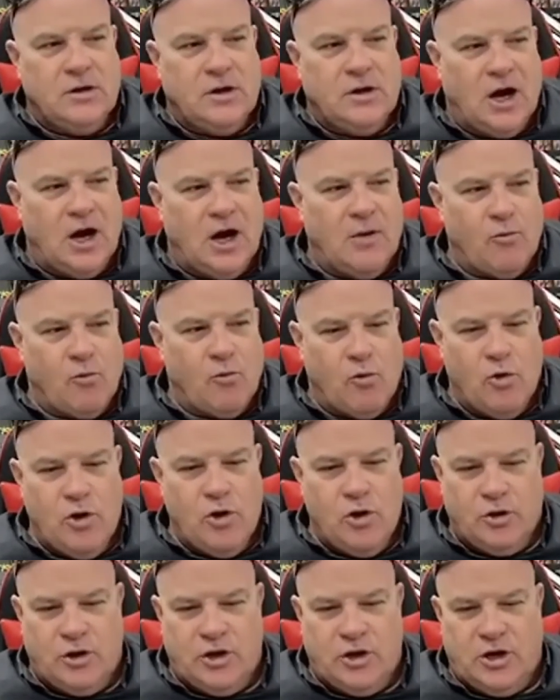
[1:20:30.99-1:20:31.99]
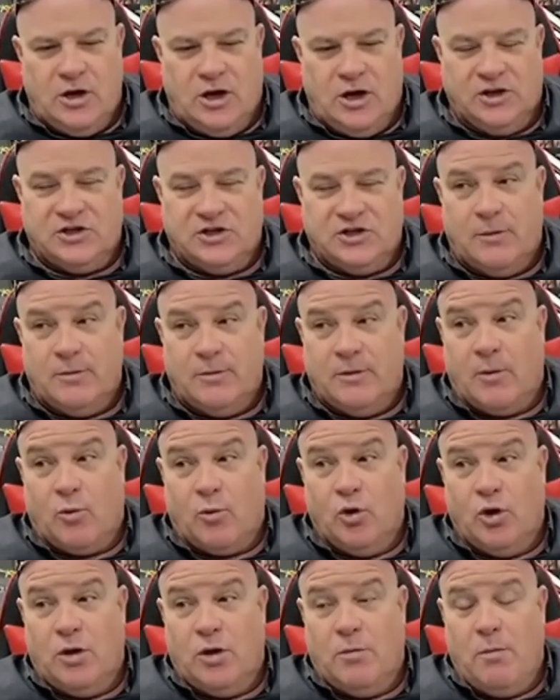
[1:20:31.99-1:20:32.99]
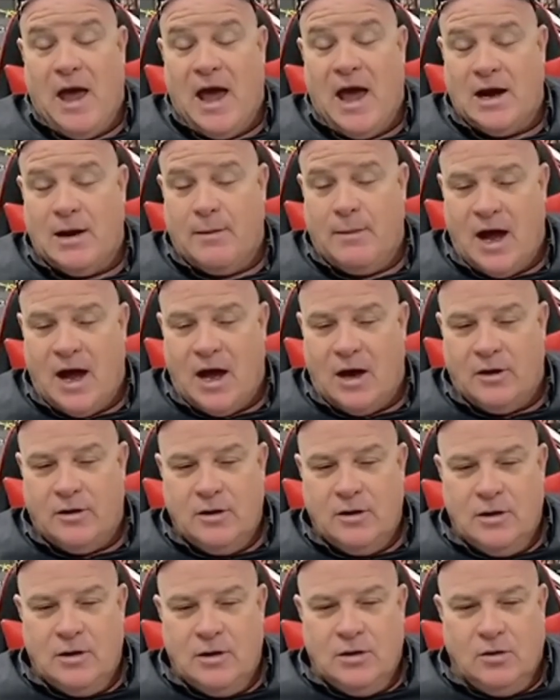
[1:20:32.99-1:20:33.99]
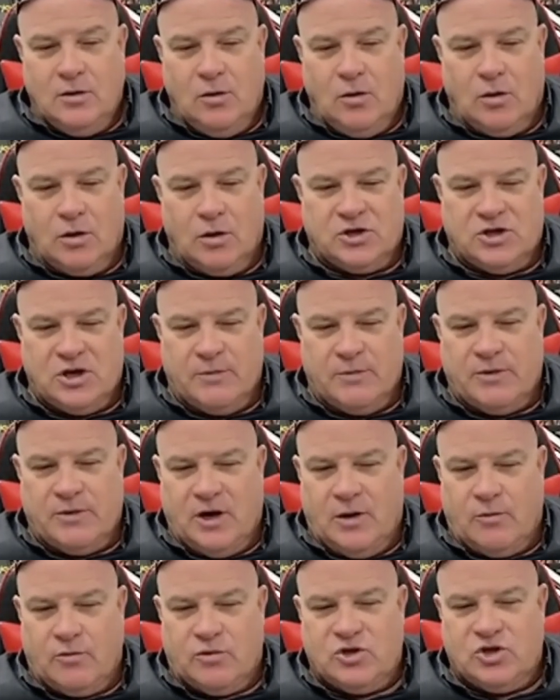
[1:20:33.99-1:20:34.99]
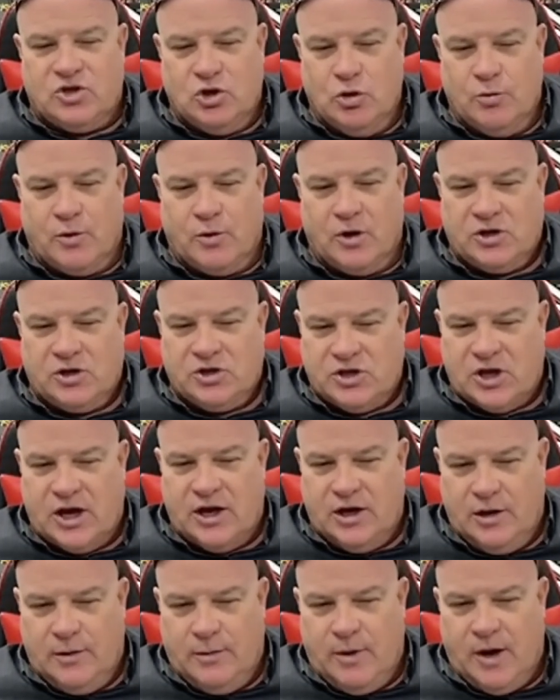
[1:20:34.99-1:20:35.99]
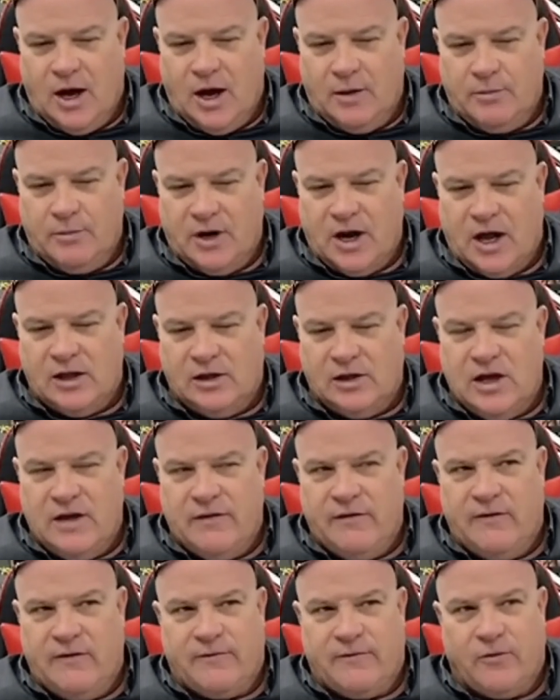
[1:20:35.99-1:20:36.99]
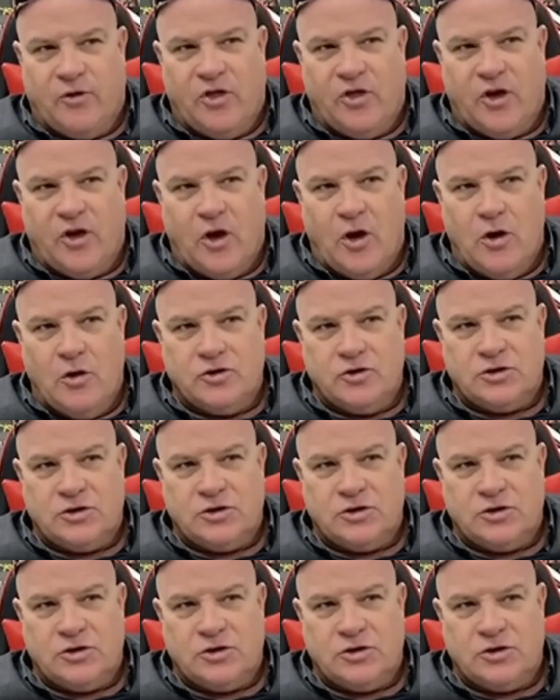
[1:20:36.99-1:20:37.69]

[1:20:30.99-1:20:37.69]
It's something I'm really mad about, or something I'm super excited about. But I leave it for those.